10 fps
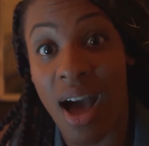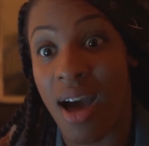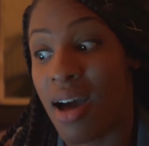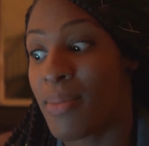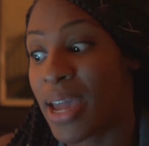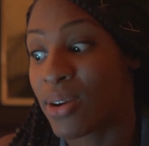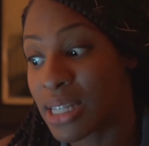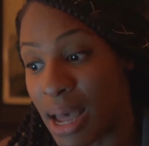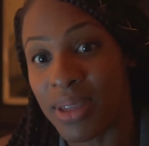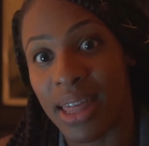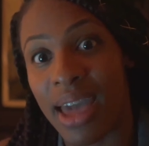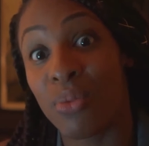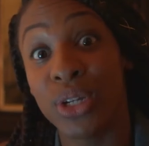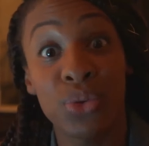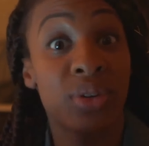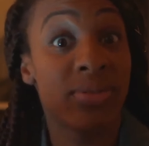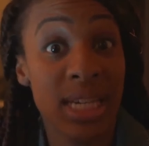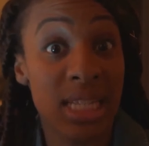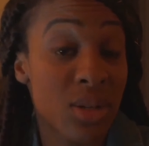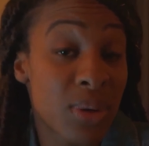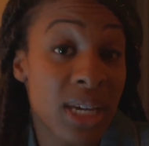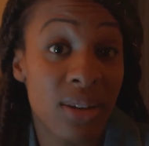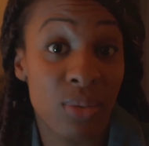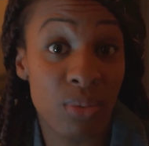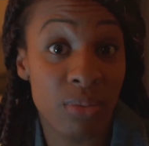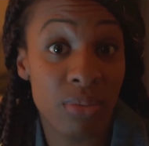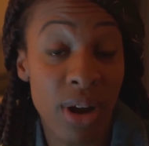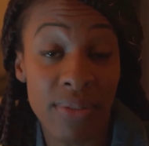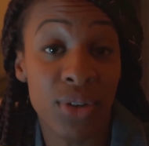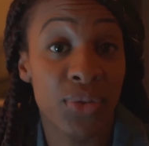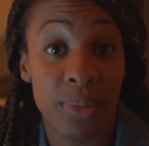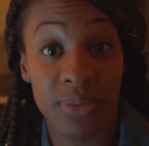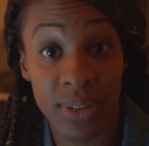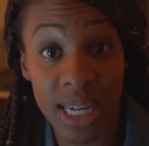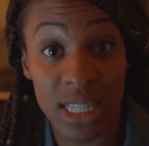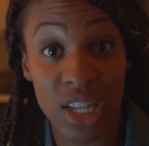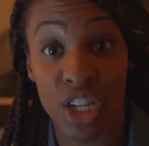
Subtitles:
And on top of that, we do events. So we get revenue from events.